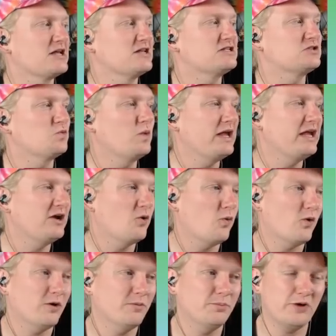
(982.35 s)
sweet
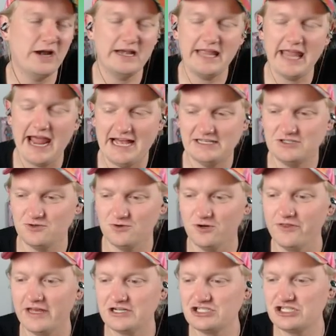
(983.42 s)
cornbread casserole
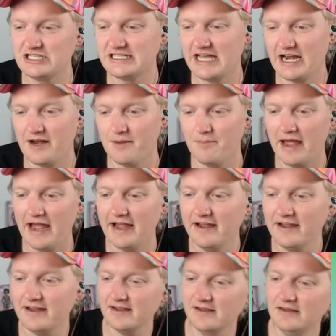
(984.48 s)
that she's gonna
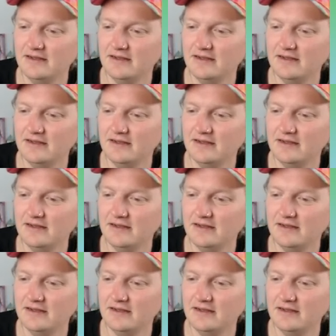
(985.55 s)
make.